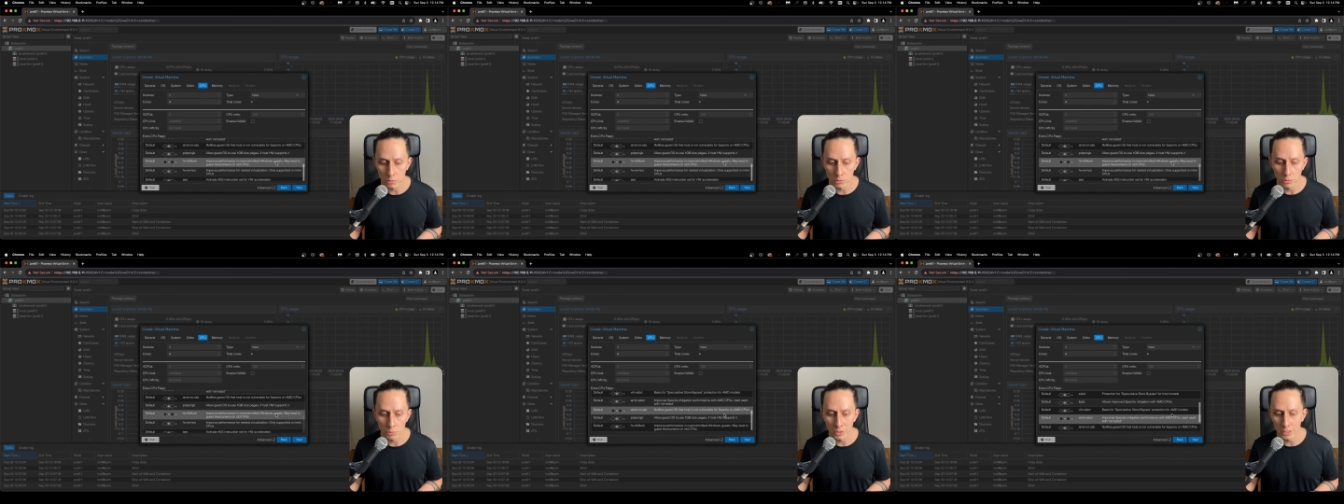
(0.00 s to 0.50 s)

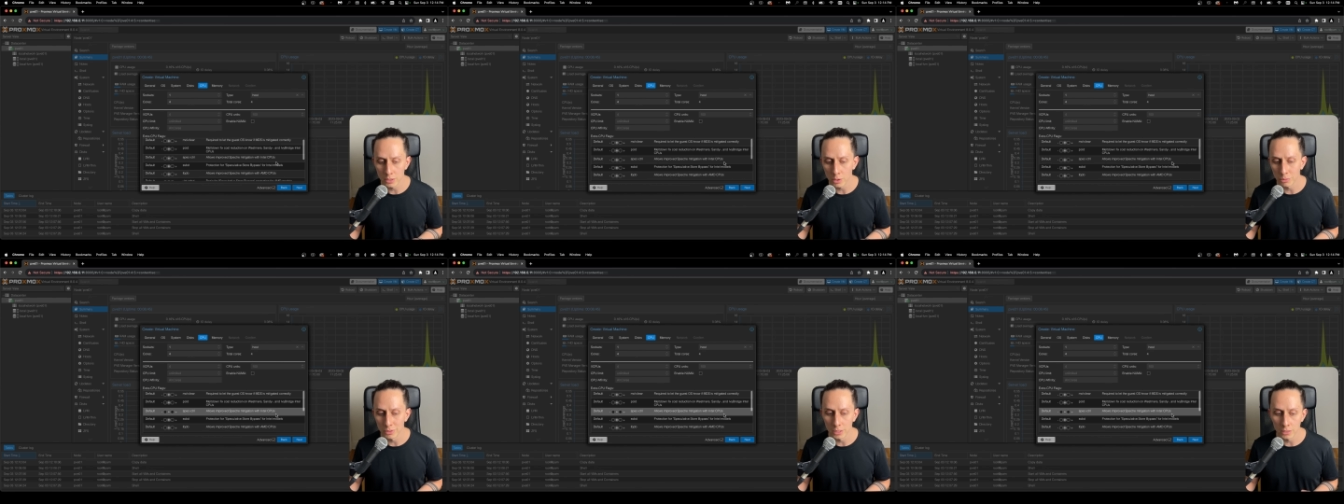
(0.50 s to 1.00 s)
really
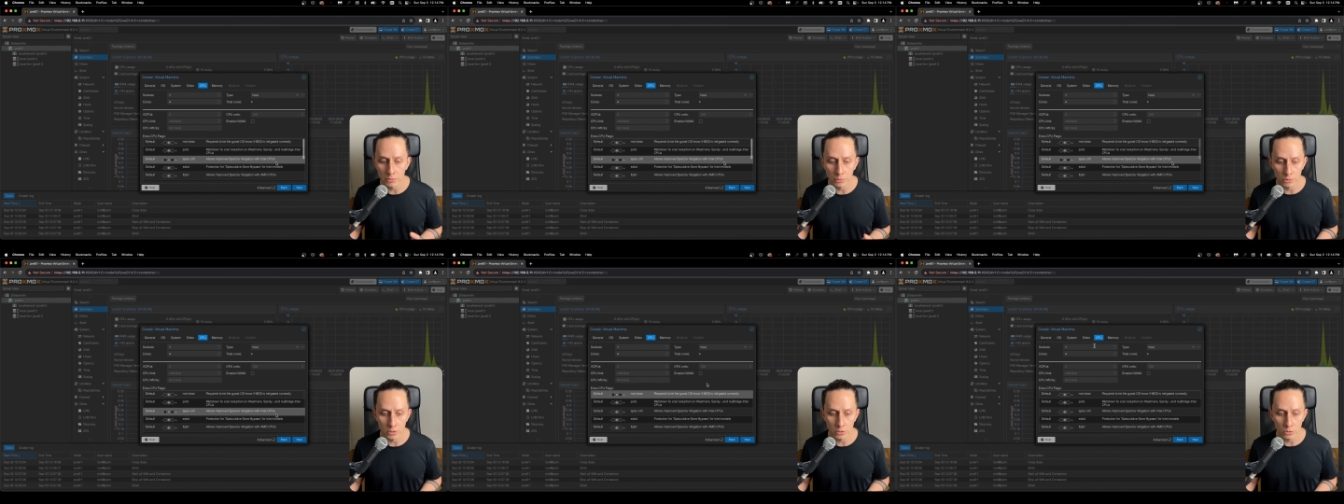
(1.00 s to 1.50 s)
don't need it
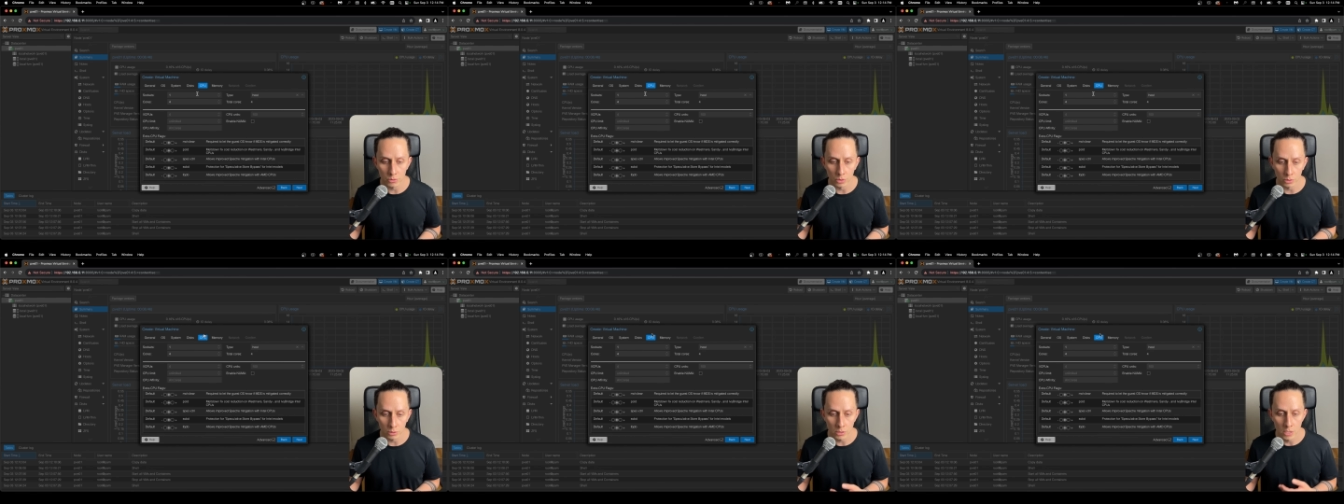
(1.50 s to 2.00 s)
for this
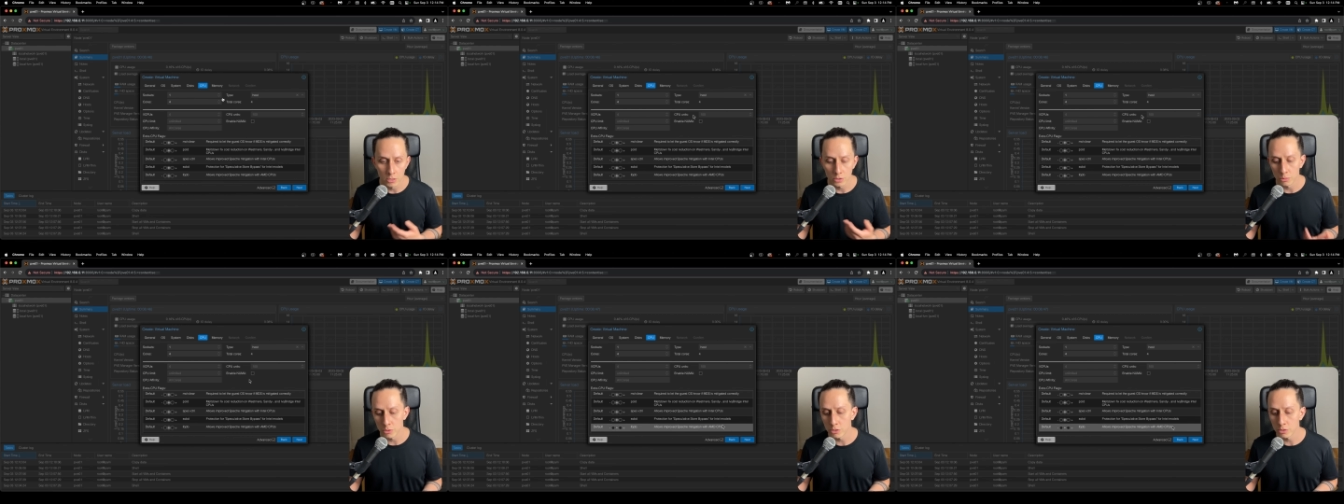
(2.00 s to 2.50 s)
tutorial, so
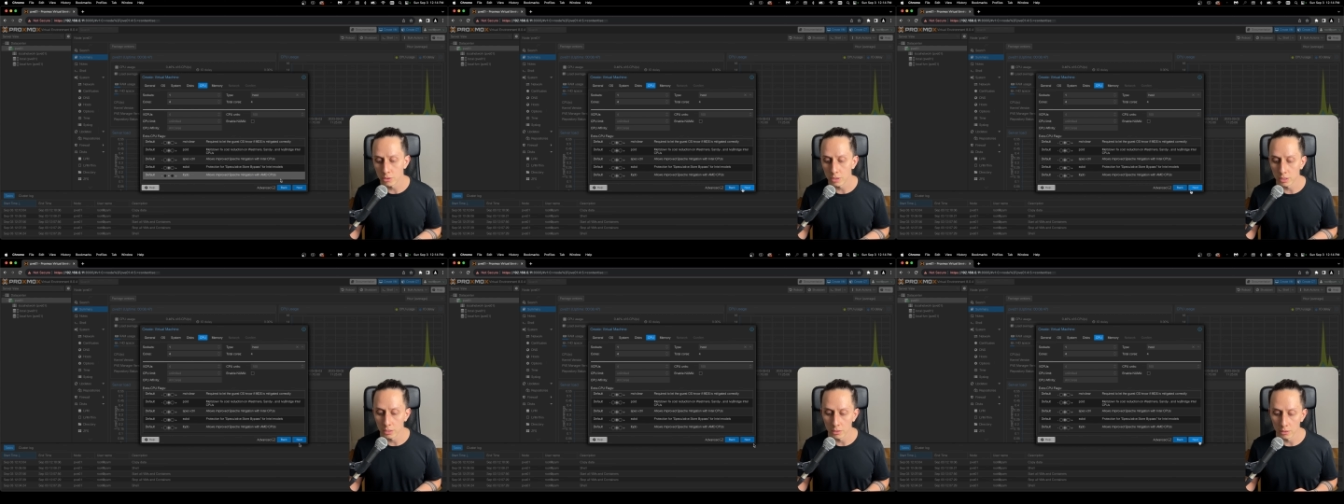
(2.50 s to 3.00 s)
we're just gonna
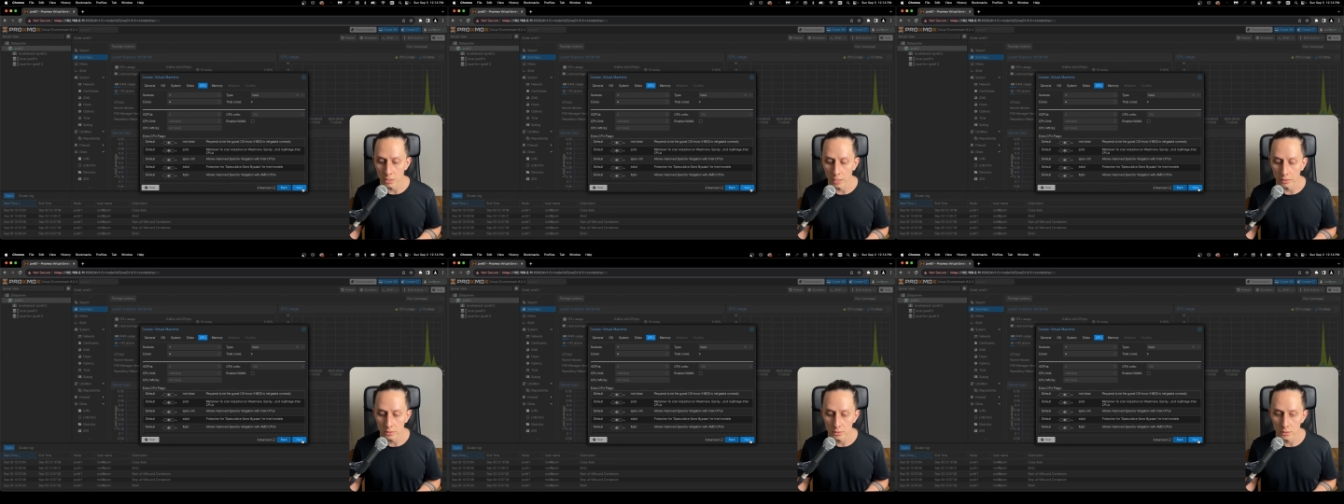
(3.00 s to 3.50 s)
click on
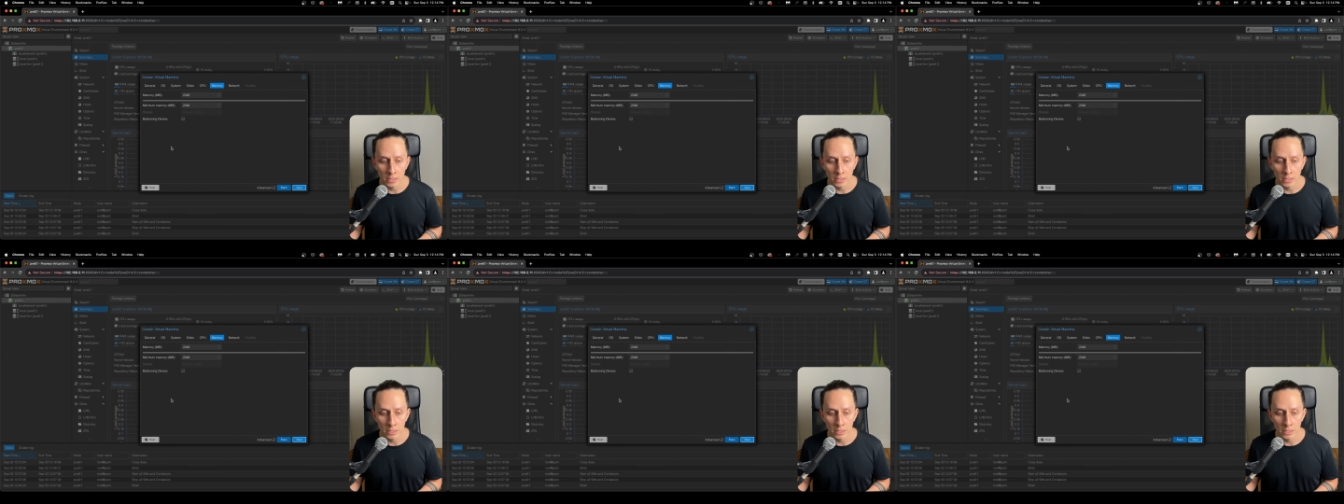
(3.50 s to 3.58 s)
next.